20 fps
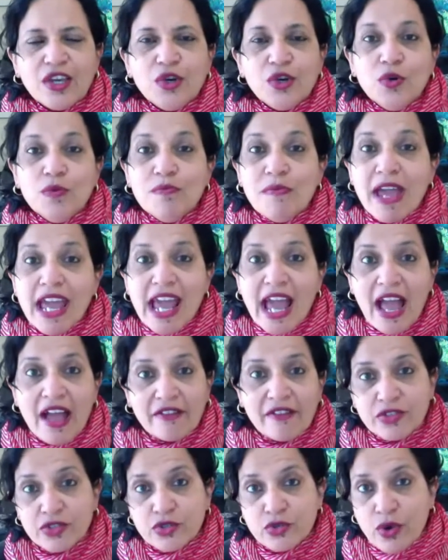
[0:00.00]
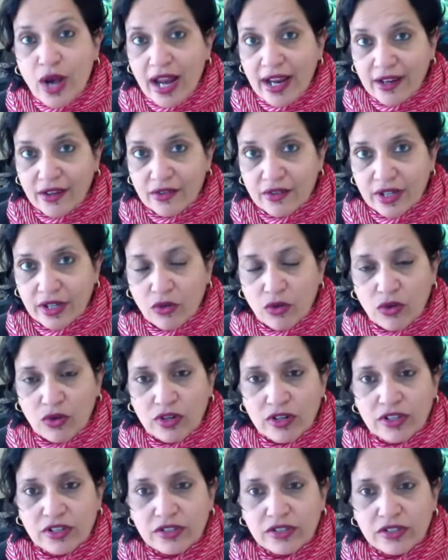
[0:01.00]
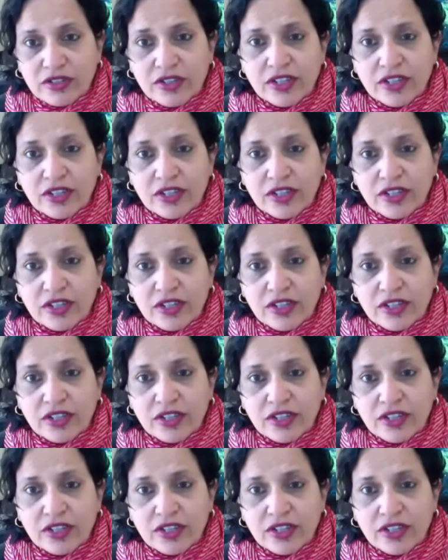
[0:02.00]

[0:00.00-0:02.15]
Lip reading: You may have track record.